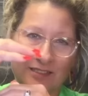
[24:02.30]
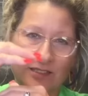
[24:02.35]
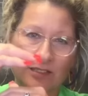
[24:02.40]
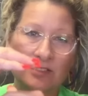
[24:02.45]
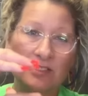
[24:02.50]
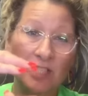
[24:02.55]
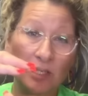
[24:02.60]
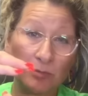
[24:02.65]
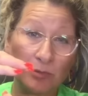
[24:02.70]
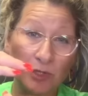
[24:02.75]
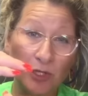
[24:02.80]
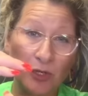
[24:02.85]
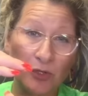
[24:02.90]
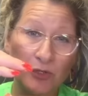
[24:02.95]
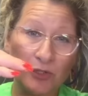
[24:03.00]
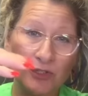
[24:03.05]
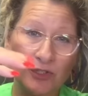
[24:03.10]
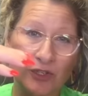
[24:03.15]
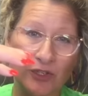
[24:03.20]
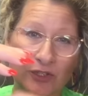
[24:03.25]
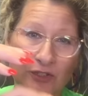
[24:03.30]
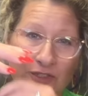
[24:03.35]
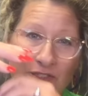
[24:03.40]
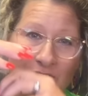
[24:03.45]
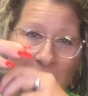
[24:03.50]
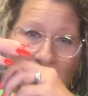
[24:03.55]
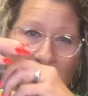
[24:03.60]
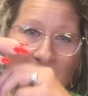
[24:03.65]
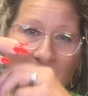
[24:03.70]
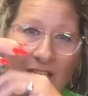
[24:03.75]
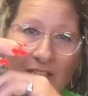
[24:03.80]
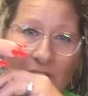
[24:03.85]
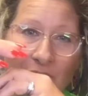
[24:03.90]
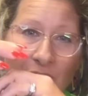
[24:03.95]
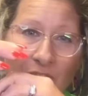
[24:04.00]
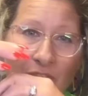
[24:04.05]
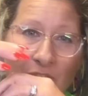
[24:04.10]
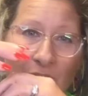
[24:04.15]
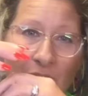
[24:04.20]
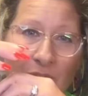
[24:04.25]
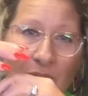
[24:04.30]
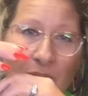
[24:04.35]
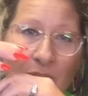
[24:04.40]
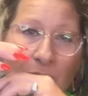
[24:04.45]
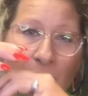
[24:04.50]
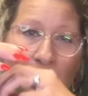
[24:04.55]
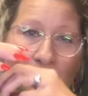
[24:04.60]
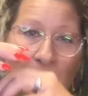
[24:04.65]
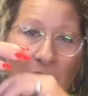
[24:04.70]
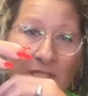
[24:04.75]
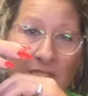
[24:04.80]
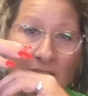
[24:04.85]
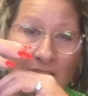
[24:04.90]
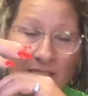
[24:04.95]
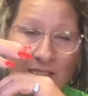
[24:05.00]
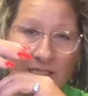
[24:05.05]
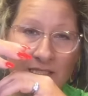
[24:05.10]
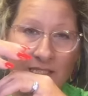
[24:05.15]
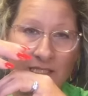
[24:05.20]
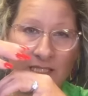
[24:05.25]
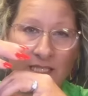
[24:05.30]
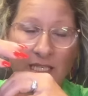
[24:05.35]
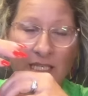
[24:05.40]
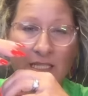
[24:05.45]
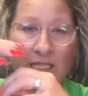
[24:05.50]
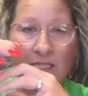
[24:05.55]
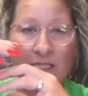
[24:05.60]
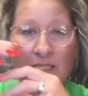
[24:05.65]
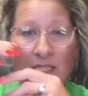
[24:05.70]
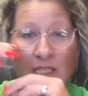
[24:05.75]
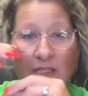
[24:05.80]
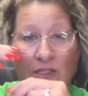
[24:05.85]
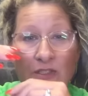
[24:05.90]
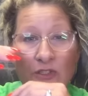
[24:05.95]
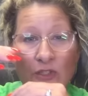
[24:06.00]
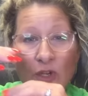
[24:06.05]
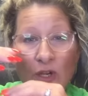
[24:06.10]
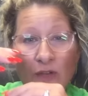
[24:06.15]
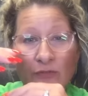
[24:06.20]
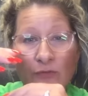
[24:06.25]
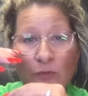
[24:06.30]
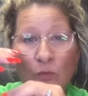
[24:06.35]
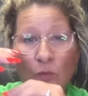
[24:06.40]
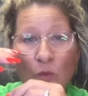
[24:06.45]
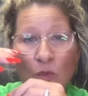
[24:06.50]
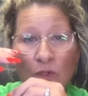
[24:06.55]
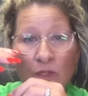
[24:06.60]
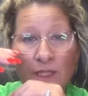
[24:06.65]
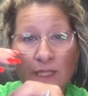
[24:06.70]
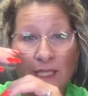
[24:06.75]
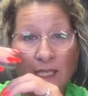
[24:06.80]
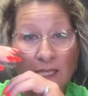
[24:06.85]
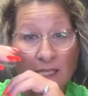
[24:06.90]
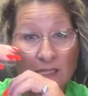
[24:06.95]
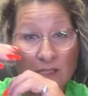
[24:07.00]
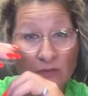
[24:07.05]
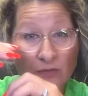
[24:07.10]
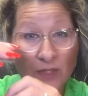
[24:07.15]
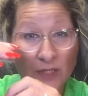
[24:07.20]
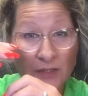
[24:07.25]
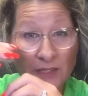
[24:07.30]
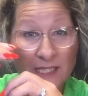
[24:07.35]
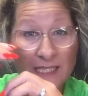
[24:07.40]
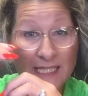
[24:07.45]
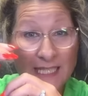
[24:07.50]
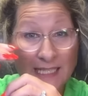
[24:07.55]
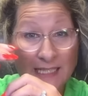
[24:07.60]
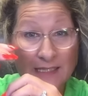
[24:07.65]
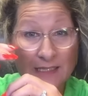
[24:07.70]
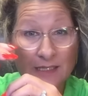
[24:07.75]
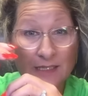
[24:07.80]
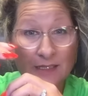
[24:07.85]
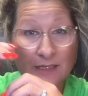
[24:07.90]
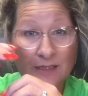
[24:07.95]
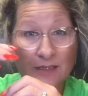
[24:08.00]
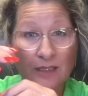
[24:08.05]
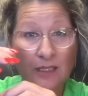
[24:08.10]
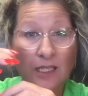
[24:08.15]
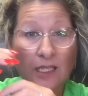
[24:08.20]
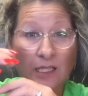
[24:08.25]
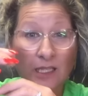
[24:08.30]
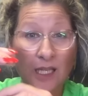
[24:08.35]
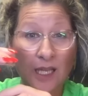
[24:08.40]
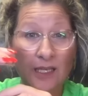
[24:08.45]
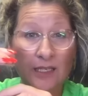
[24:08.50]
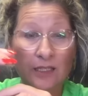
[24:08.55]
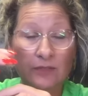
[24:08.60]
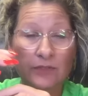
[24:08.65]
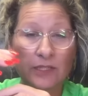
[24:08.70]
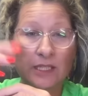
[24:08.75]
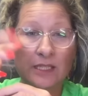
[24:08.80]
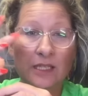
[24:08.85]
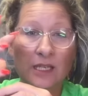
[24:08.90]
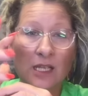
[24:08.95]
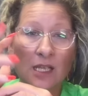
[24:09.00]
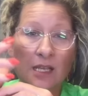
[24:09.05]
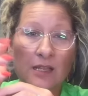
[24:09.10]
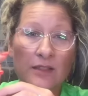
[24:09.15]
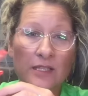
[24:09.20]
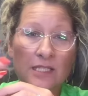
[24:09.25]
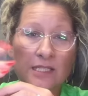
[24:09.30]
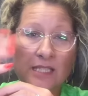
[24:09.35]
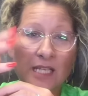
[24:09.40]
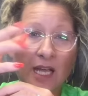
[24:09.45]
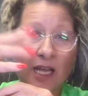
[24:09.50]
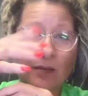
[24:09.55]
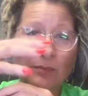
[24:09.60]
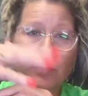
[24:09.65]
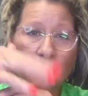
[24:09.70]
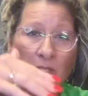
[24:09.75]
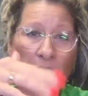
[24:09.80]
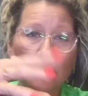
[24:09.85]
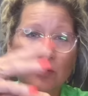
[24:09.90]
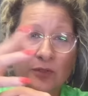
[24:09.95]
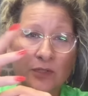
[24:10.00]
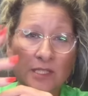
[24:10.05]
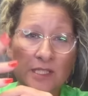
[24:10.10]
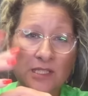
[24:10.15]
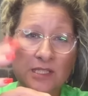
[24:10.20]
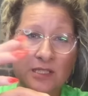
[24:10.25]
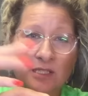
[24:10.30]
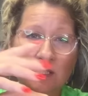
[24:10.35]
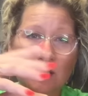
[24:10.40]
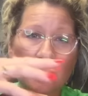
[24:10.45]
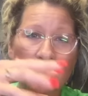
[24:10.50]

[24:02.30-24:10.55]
double-coated dogs, the undercoat protects the skin. It's that soft, woolly, and it's very dense, a lot of it. The top coat is